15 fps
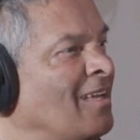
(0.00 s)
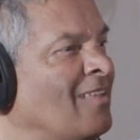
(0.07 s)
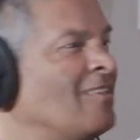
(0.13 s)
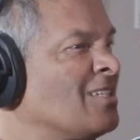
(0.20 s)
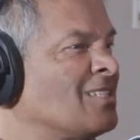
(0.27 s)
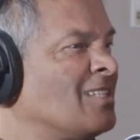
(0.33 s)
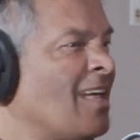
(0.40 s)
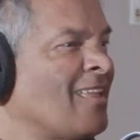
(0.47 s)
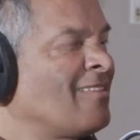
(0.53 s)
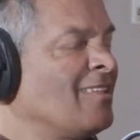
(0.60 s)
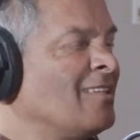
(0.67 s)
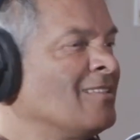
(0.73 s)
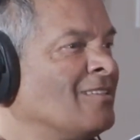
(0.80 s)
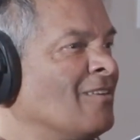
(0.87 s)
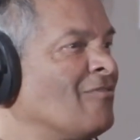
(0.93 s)
And there's
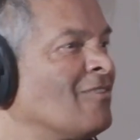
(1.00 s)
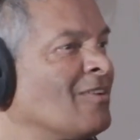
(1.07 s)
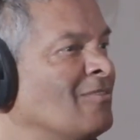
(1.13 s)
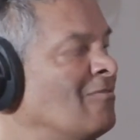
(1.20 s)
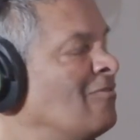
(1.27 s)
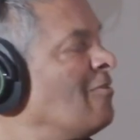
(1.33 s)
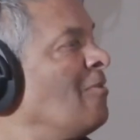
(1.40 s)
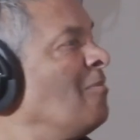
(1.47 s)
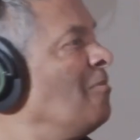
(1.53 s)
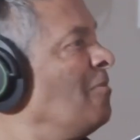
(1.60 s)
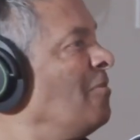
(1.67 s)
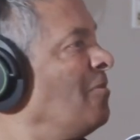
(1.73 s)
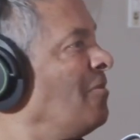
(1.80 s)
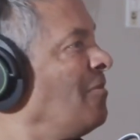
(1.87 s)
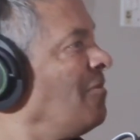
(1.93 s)
nothing different from
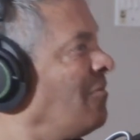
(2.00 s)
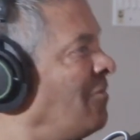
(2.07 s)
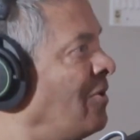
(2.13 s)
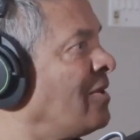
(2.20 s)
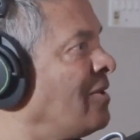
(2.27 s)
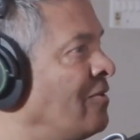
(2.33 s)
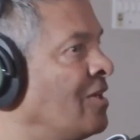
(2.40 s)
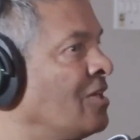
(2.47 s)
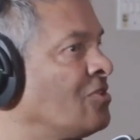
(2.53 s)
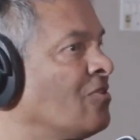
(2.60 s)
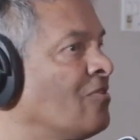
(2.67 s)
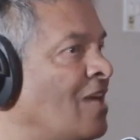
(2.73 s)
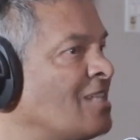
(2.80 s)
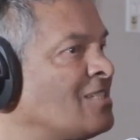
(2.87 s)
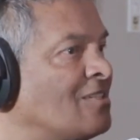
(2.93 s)
what they.
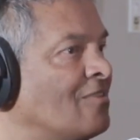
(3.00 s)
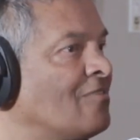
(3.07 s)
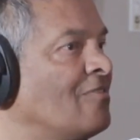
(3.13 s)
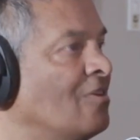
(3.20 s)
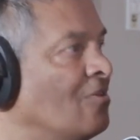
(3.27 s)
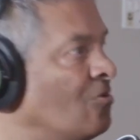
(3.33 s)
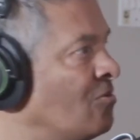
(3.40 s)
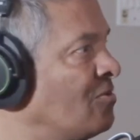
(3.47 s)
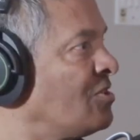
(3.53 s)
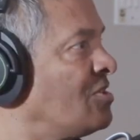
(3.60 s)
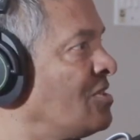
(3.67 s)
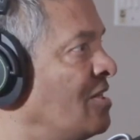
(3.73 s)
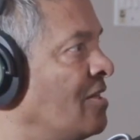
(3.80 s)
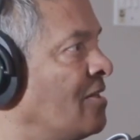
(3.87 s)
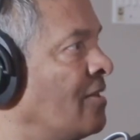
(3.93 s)
So that's the thing. Always
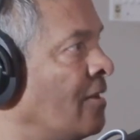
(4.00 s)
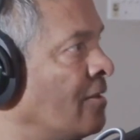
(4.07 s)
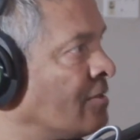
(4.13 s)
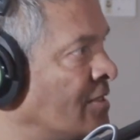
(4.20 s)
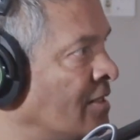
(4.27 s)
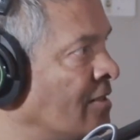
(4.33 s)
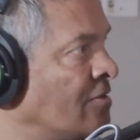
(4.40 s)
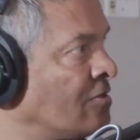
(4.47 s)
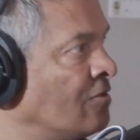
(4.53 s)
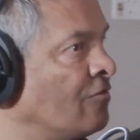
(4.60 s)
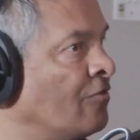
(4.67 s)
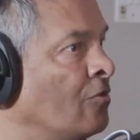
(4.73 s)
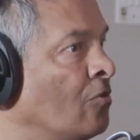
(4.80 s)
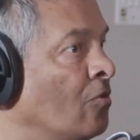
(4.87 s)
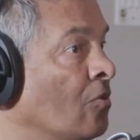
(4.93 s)
seek the
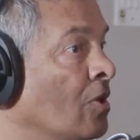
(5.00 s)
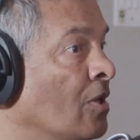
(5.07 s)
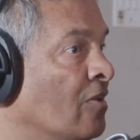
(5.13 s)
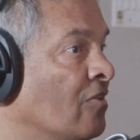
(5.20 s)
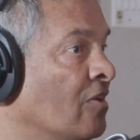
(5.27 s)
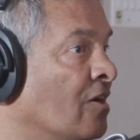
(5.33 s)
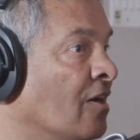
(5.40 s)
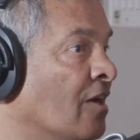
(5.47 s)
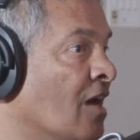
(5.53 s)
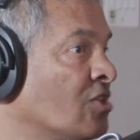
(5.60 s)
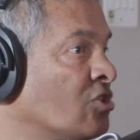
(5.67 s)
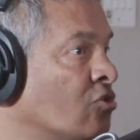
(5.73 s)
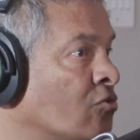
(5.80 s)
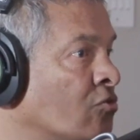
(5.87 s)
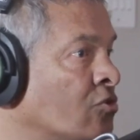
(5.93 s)
alternative view, the
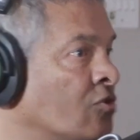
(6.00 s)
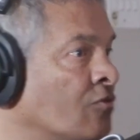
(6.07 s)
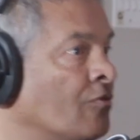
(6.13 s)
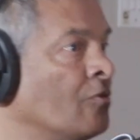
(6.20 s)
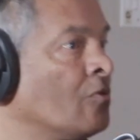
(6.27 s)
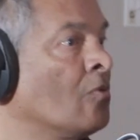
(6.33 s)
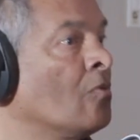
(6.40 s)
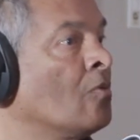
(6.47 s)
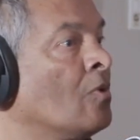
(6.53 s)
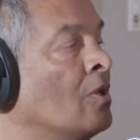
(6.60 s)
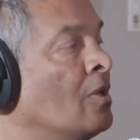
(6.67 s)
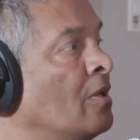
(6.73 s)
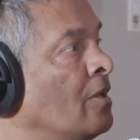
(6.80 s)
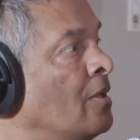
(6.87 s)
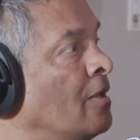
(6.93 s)
grassroots view,
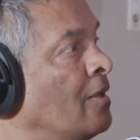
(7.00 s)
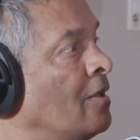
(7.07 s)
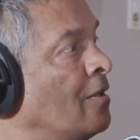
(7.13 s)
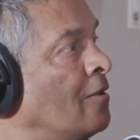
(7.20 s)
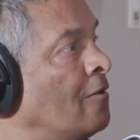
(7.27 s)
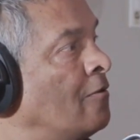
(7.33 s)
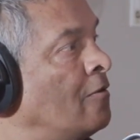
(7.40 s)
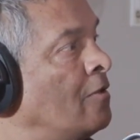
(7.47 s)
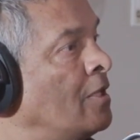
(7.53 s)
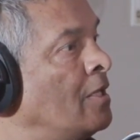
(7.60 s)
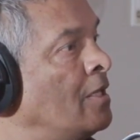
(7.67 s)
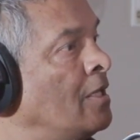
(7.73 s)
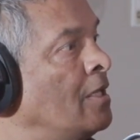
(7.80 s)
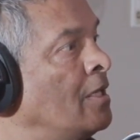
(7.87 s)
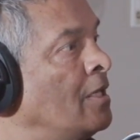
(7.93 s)

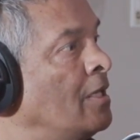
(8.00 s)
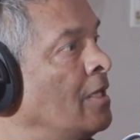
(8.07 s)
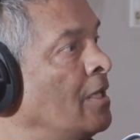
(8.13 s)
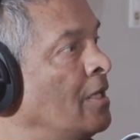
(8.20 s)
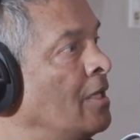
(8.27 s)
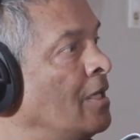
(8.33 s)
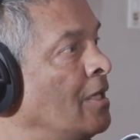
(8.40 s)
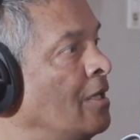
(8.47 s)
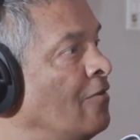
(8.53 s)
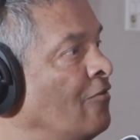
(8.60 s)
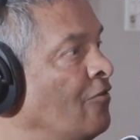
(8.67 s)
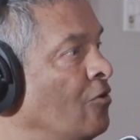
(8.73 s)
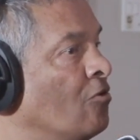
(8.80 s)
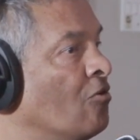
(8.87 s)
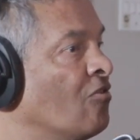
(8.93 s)
the
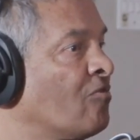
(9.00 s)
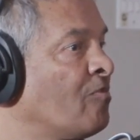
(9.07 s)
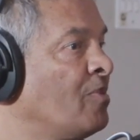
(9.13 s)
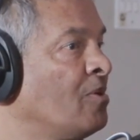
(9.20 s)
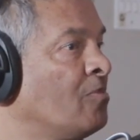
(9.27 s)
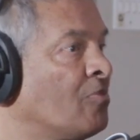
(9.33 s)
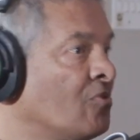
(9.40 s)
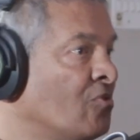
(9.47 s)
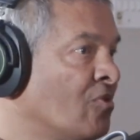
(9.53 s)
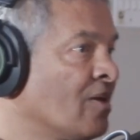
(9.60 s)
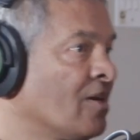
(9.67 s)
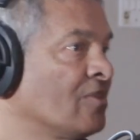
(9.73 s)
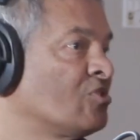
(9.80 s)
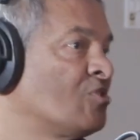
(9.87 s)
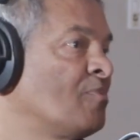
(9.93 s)
view of people who
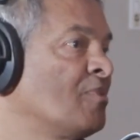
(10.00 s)
can